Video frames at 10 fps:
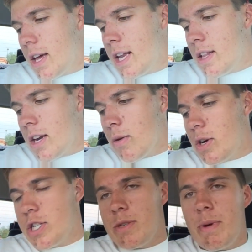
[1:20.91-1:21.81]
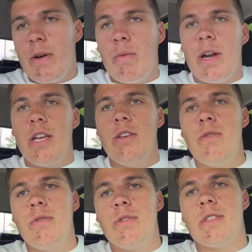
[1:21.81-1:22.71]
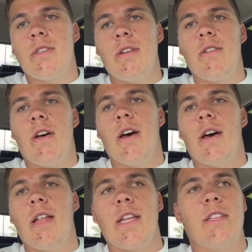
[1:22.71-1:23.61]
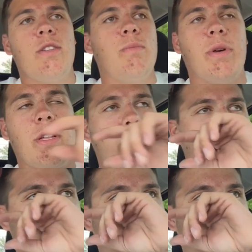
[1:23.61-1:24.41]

I get a lot of questions about what I use, like to do billing and